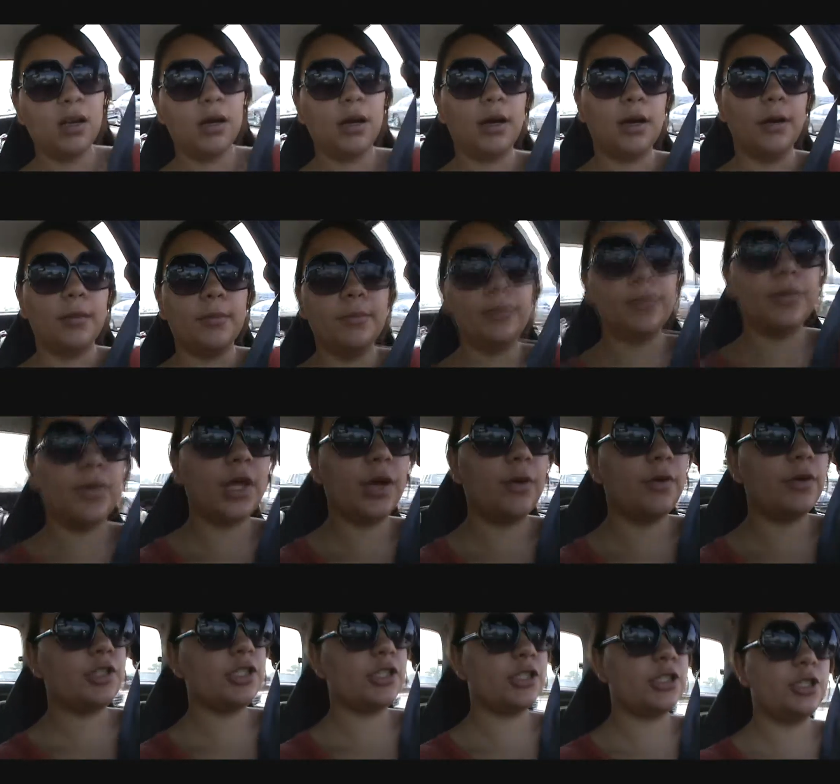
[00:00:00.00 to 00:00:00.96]
Um, they
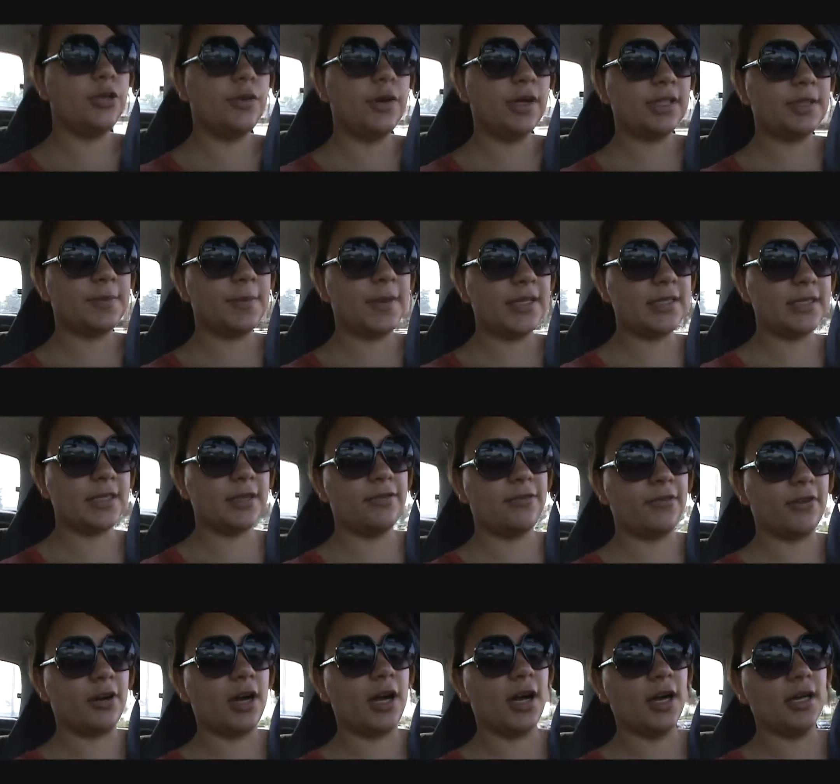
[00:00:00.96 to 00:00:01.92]
were just too expensive
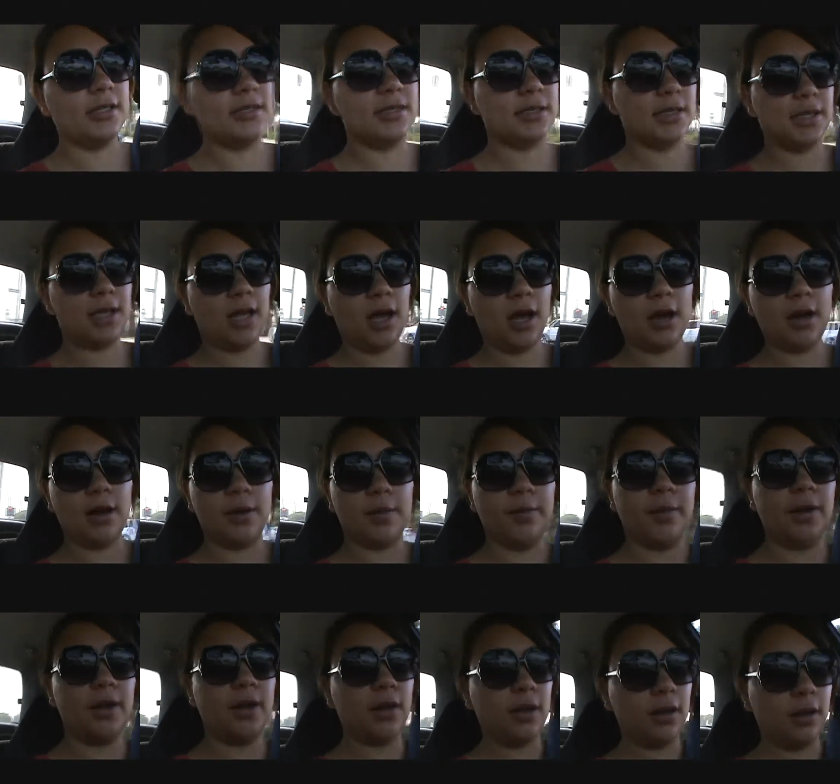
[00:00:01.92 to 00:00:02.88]
for us, um,
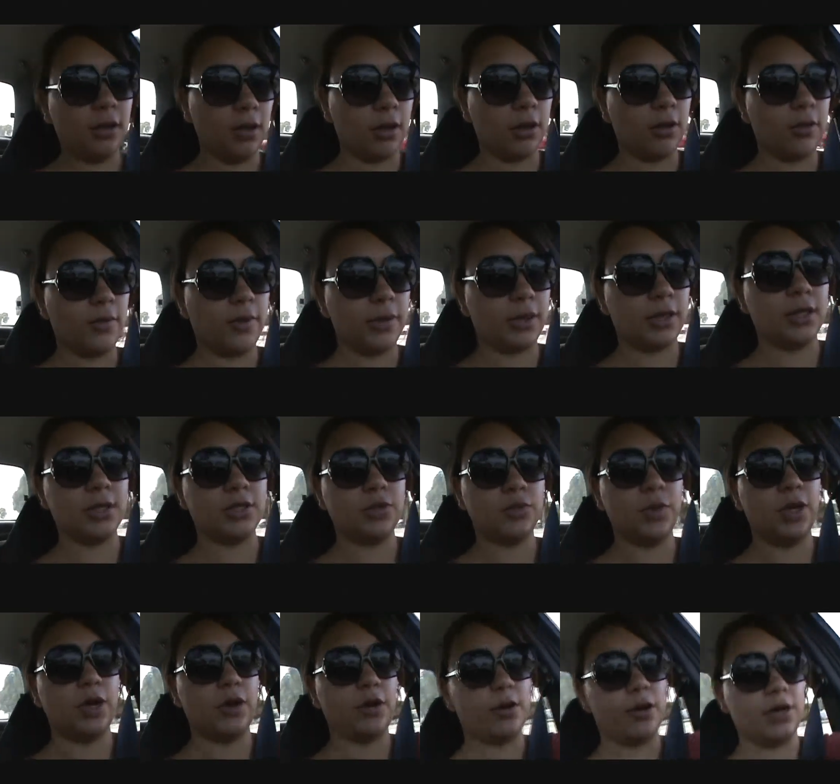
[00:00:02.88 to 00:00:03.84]
along with, because
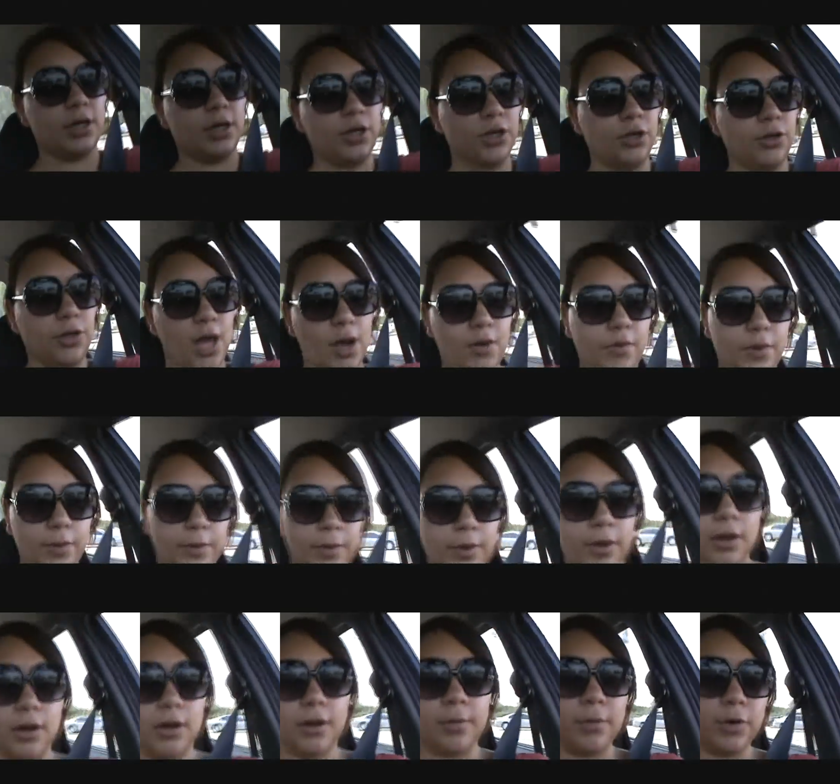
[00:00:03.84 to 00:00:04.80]
we already knew that we
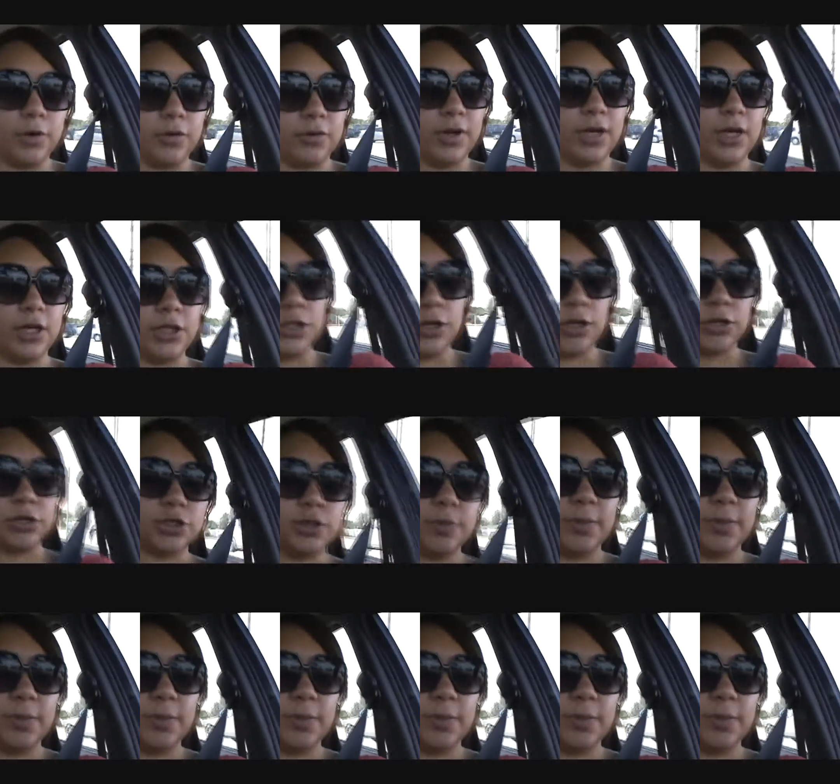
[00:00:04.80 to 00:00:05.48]
were moving into our